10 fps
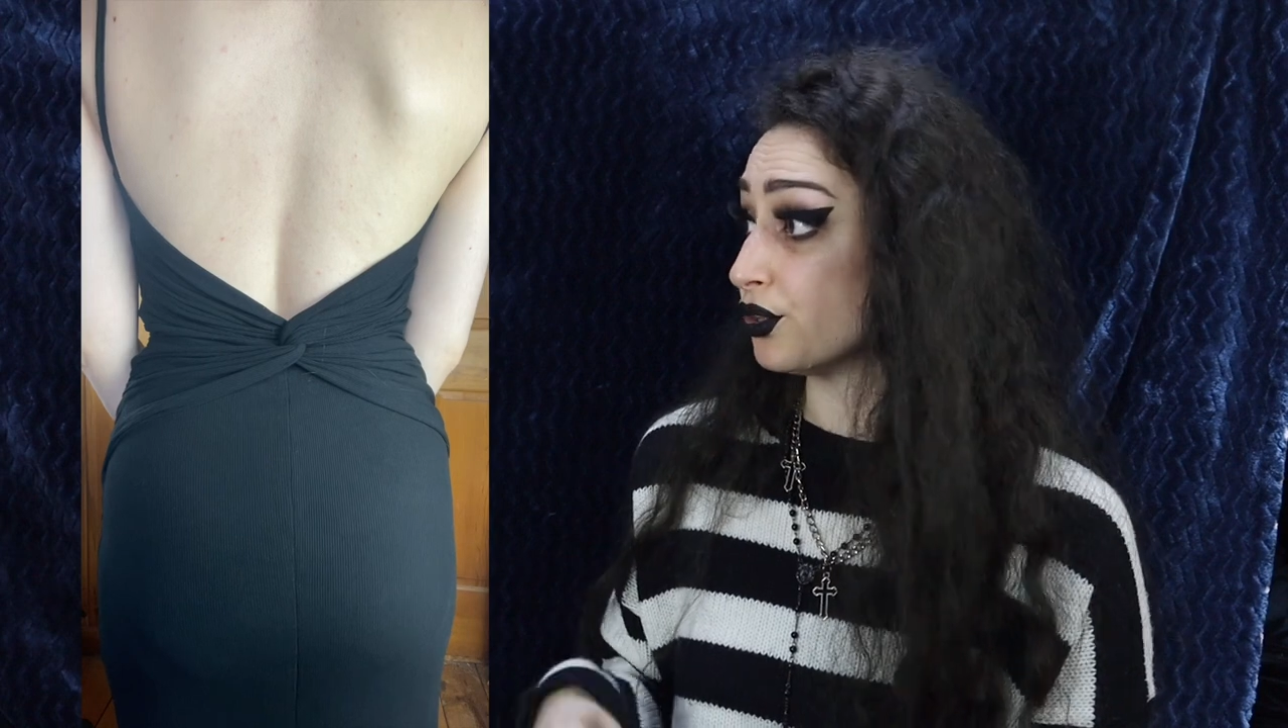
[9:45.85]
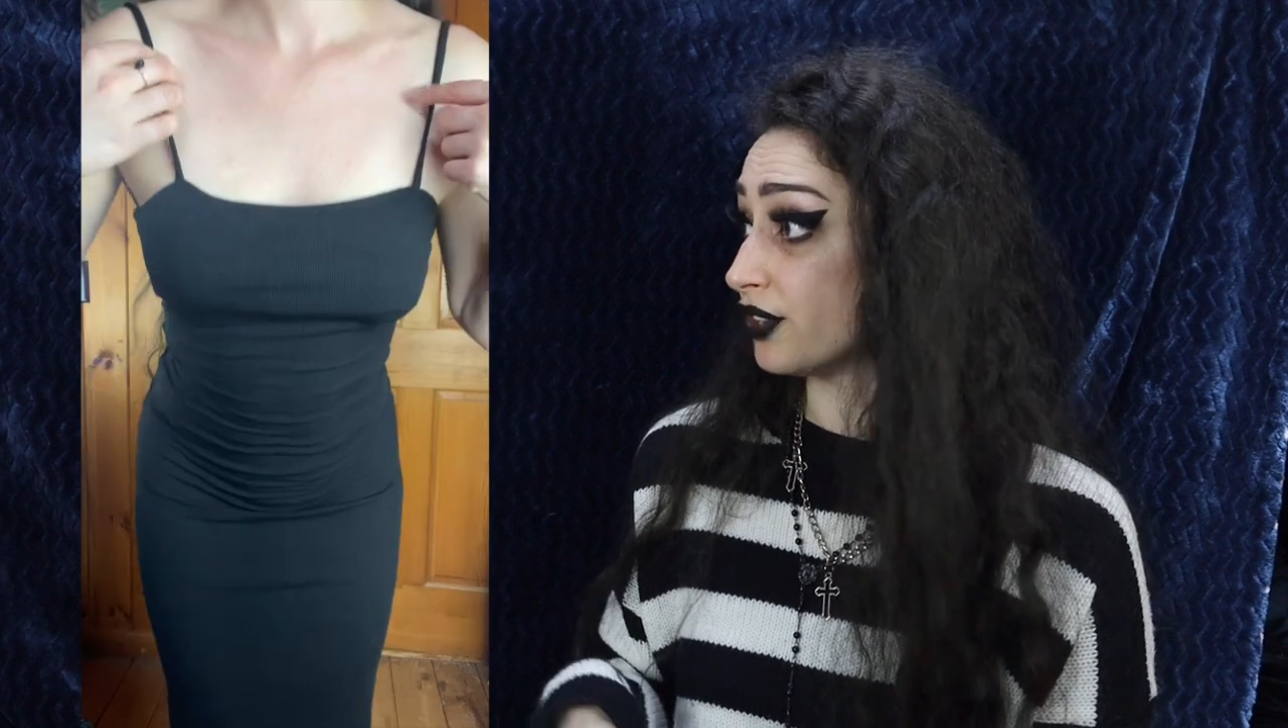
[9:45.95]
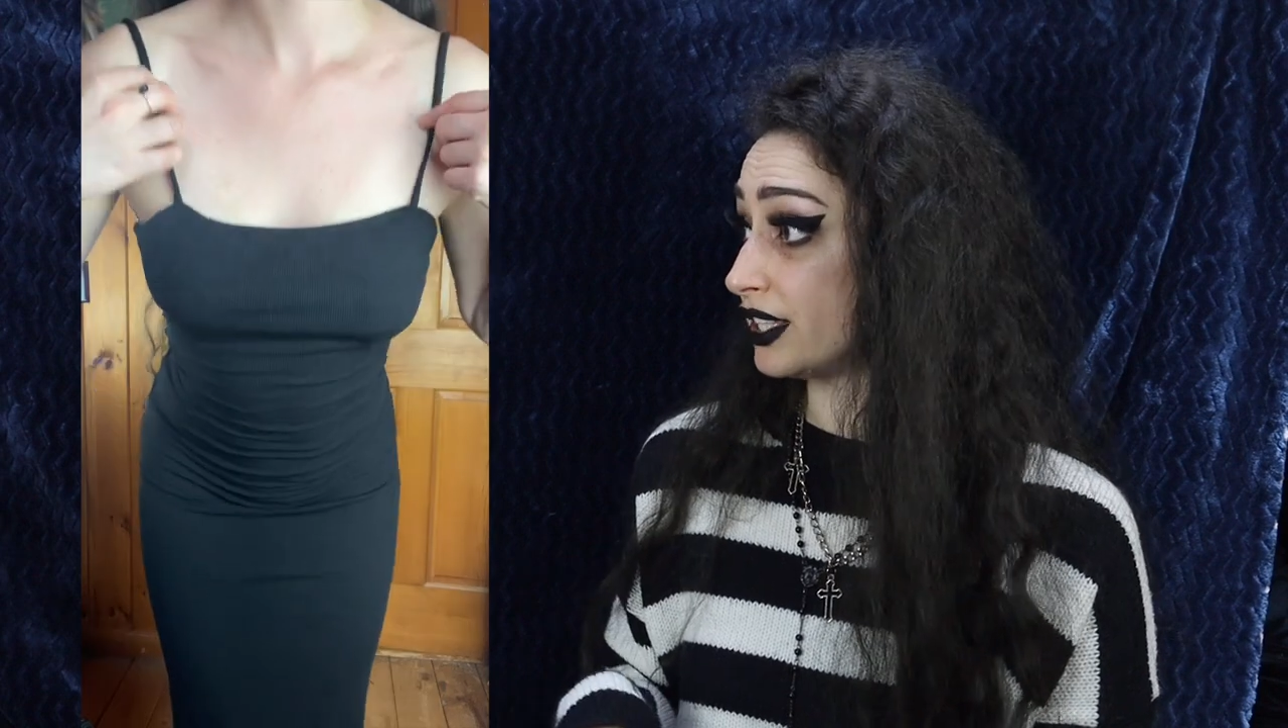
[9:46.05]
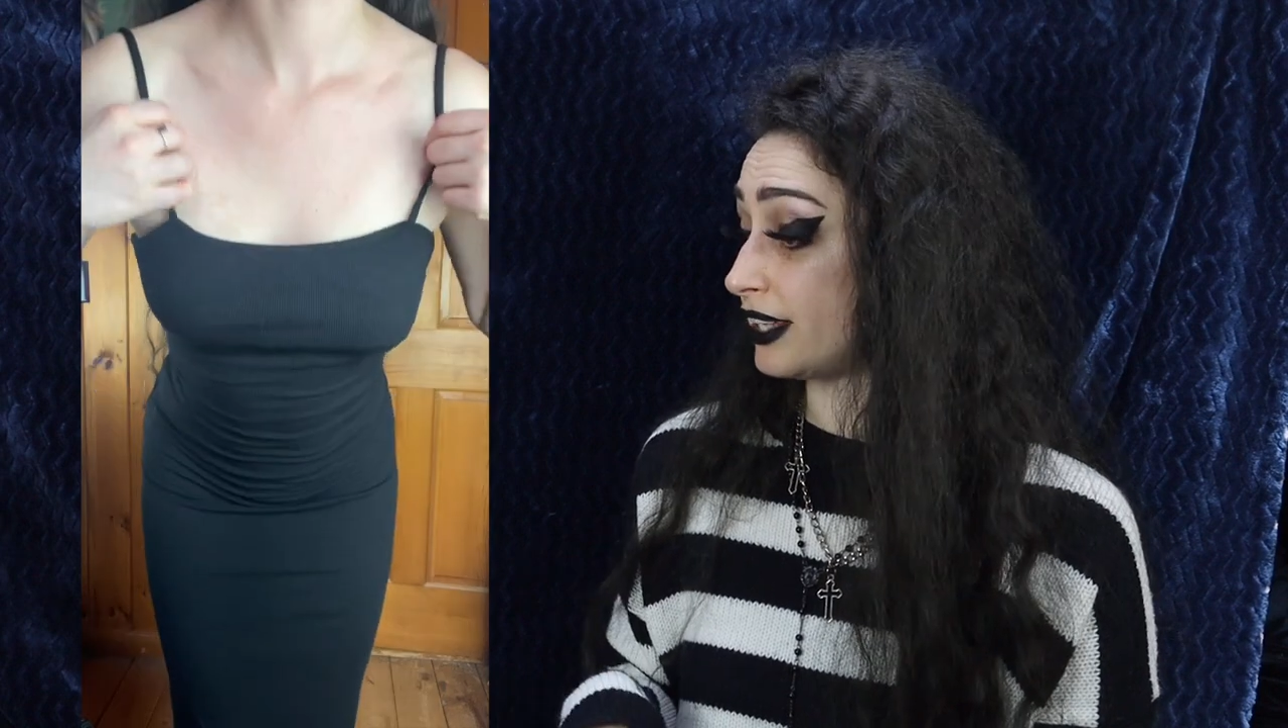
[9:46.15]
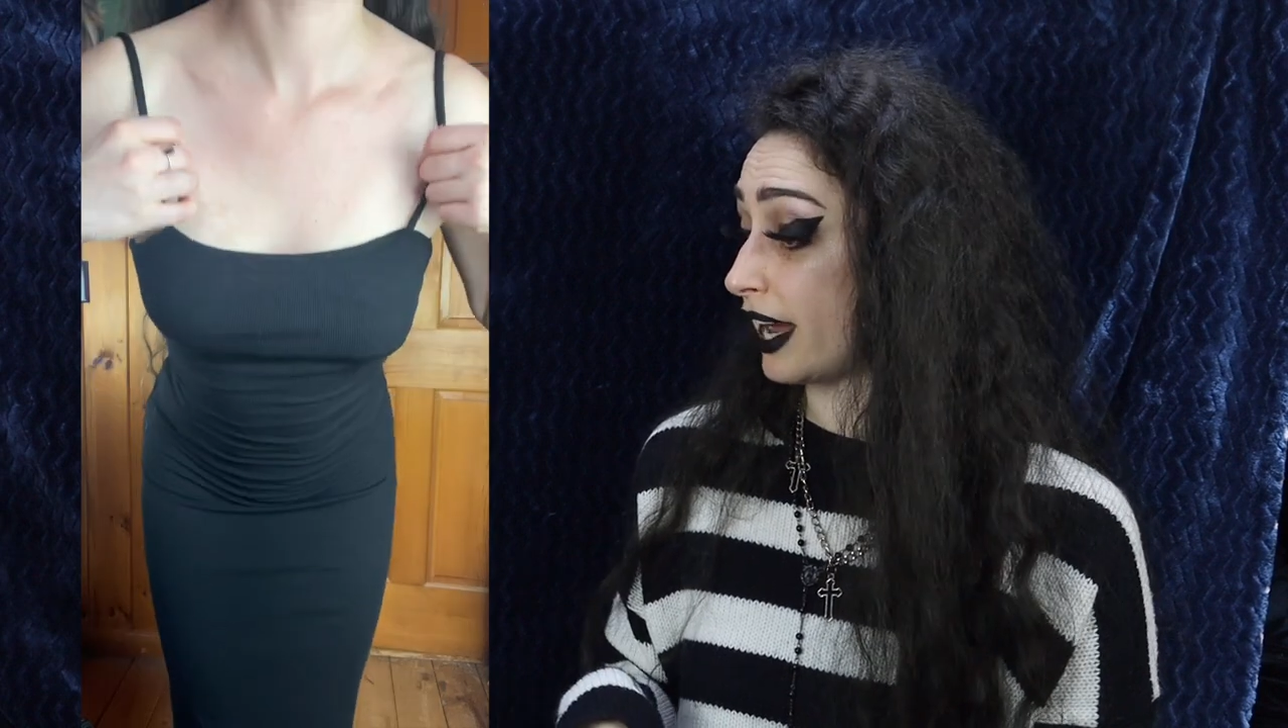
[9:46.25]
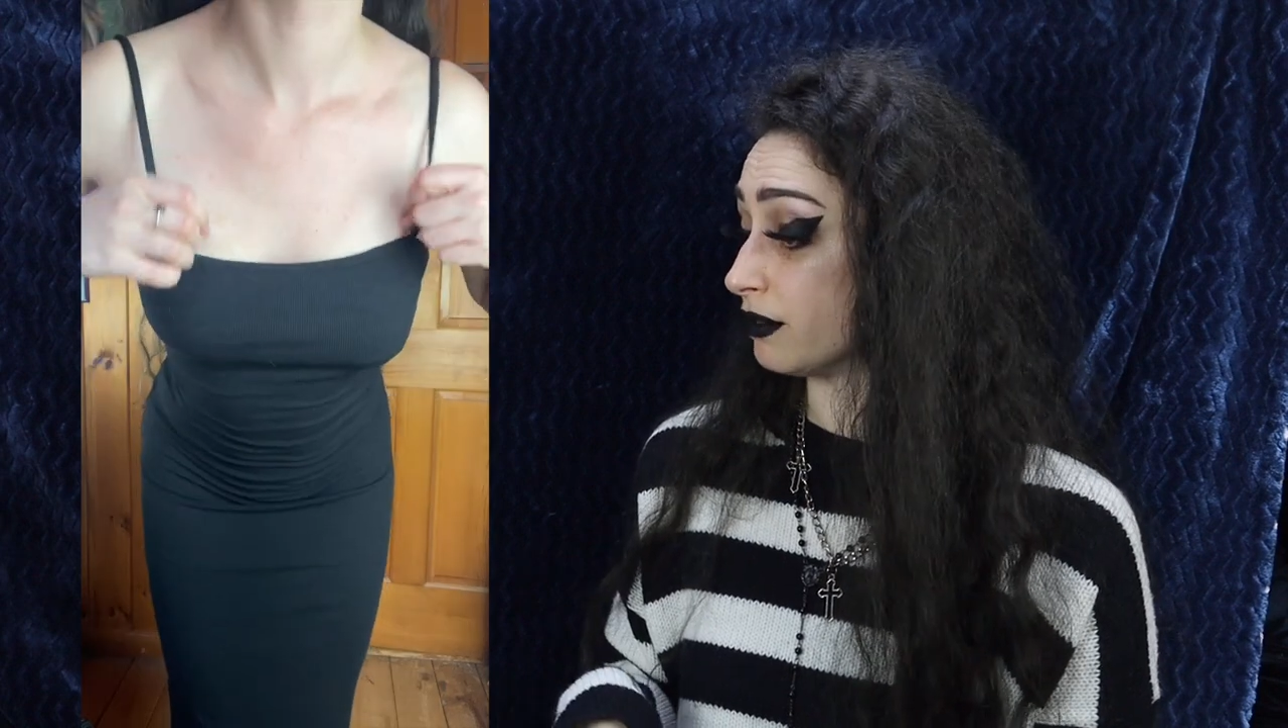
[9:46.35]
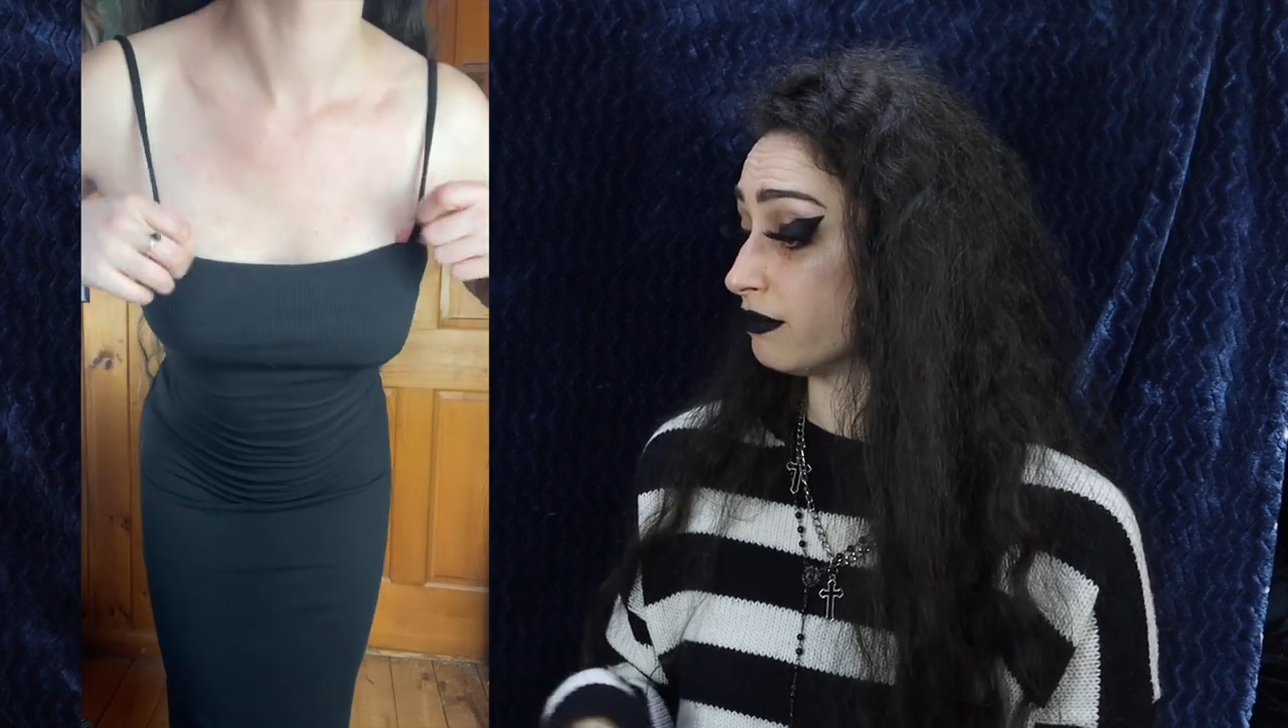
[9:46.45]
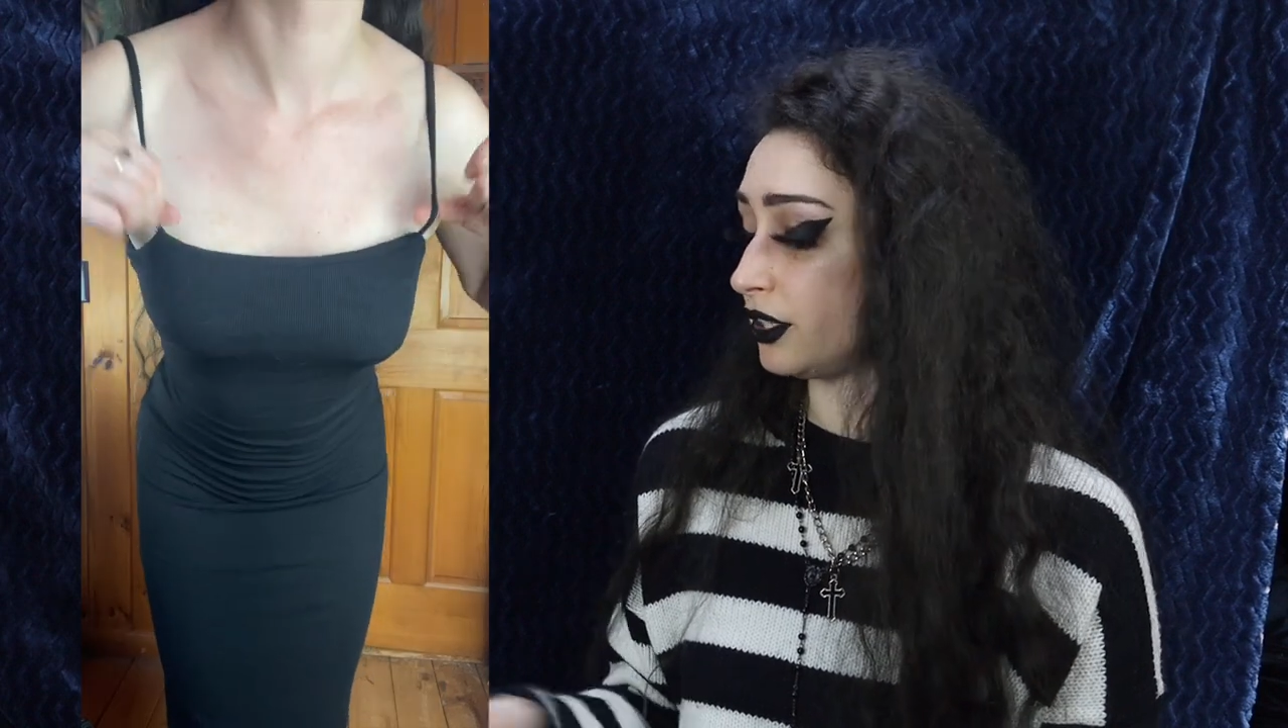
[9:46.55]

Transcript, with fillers: dress down.